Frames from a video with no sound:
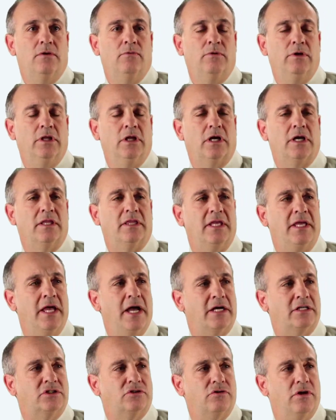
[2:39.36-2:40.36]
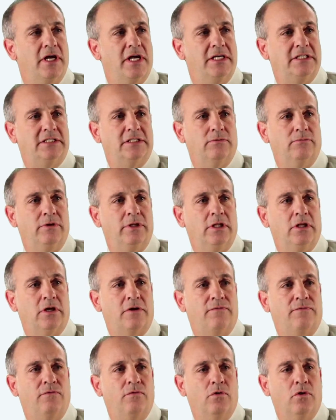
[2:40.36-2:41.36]
We look at the x-rays, and we
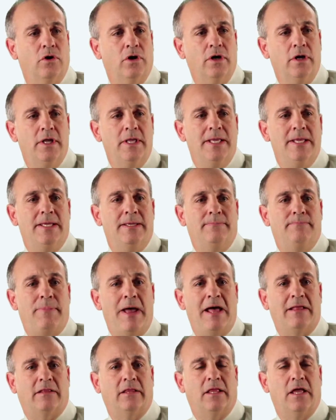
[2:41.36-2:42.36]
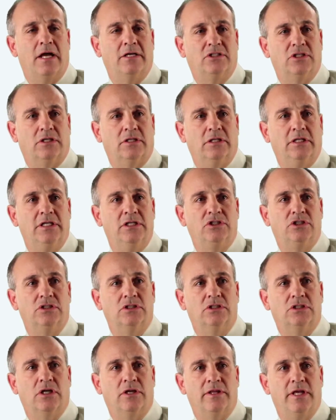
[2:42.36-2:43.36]
look for pathologic
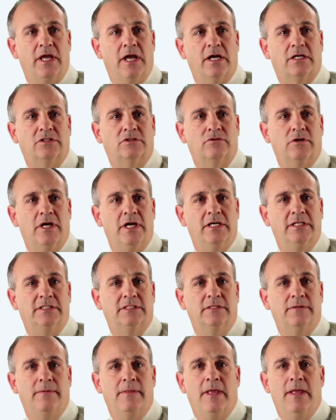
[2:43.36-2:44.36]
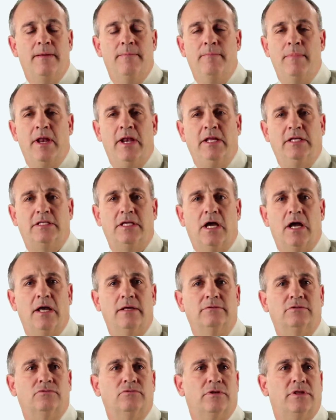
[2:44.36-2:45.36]
lesions on the x-rays. Many
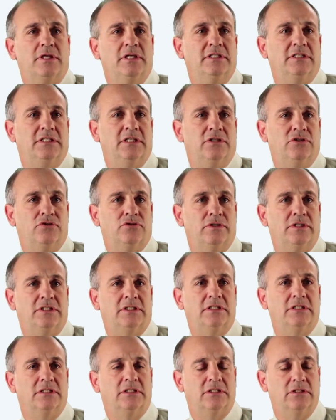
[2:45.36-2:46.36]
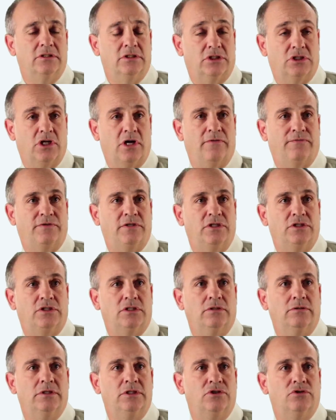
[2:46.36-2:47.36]
times with these injuries, since they're soft
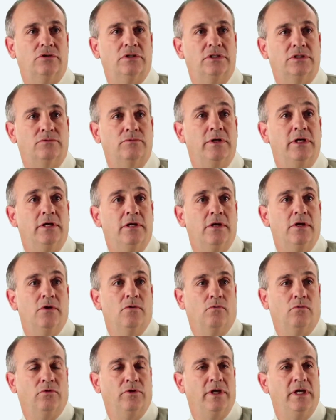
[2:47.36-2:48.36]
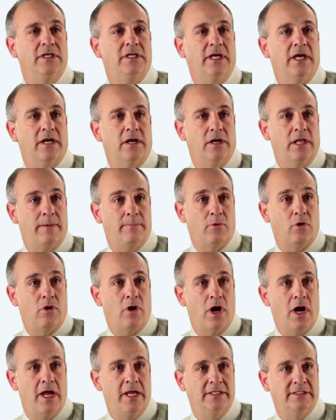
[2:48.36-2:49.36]
tissue injuries, we will need to get an
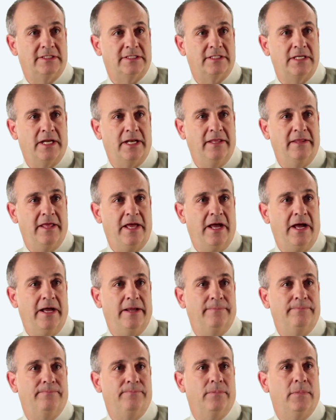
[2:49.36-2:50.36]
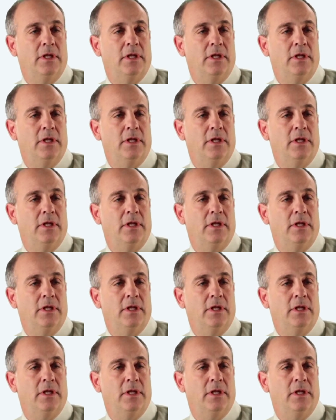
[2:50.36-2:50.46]
MRI and study that.